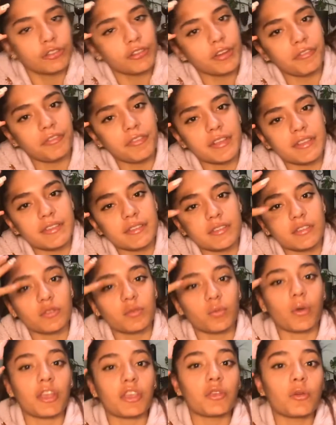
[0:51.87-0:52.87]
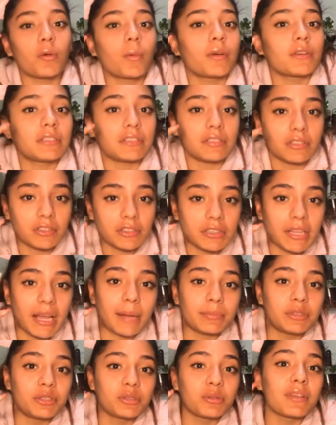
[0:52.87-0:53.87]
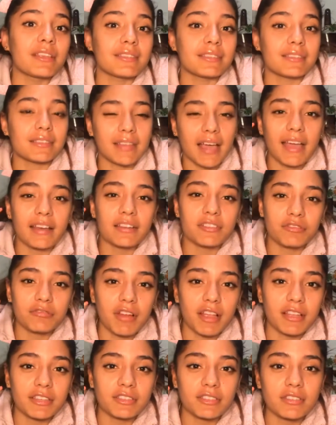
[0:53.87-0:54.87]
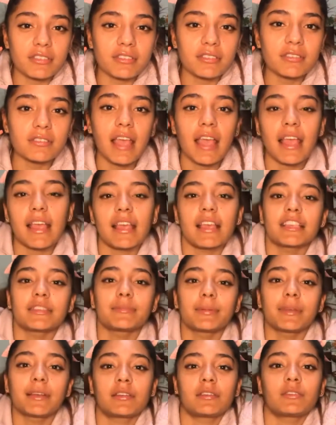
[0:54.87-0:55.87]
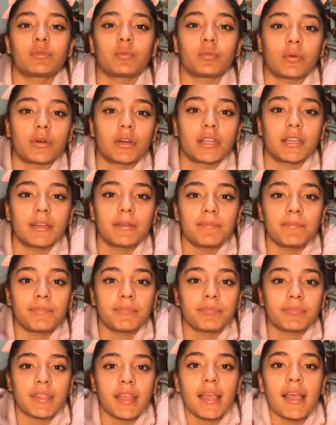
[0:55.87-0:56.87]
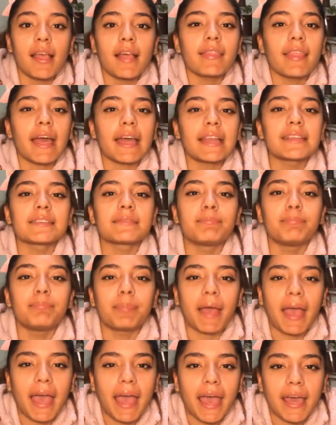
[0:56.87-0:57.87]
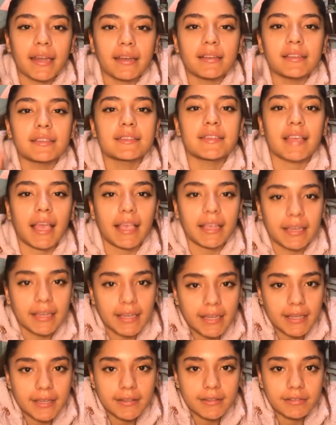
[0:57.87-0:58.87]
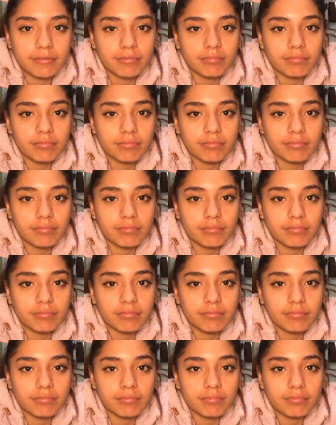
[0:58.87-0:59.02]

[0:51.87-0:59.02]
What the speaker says: reasons why you want to stop doing side stretches is because 1, that is bad technique.